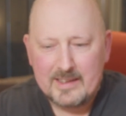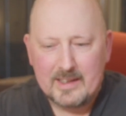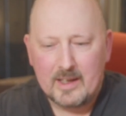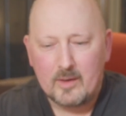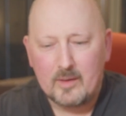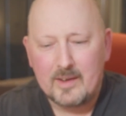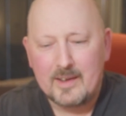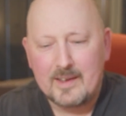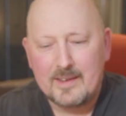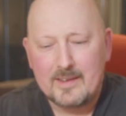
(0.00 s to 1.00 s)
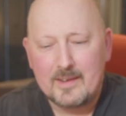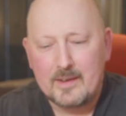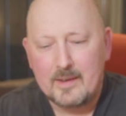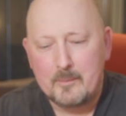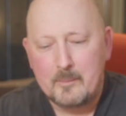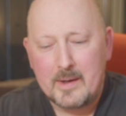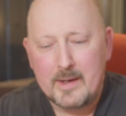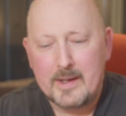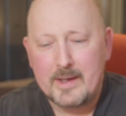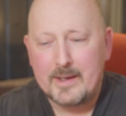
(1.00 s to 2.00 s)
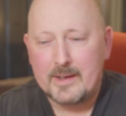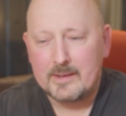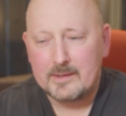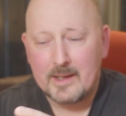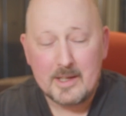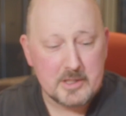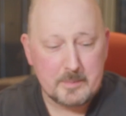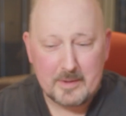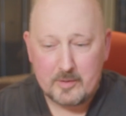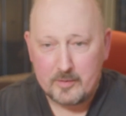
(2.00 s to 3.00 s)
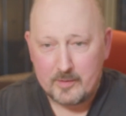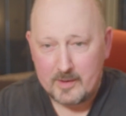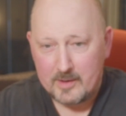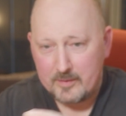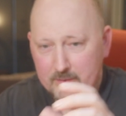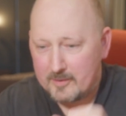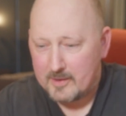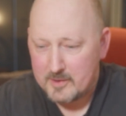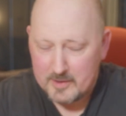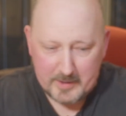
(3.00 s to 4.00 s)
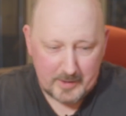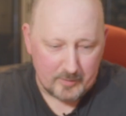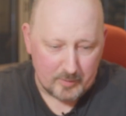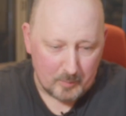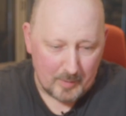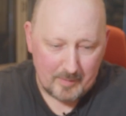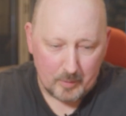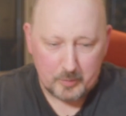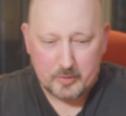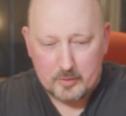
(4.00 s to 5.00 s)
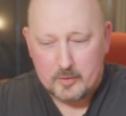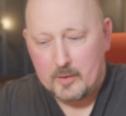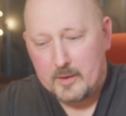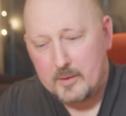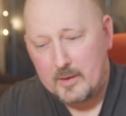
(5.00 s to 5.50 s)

Now, my larger bits for this are actually somewhere else, so I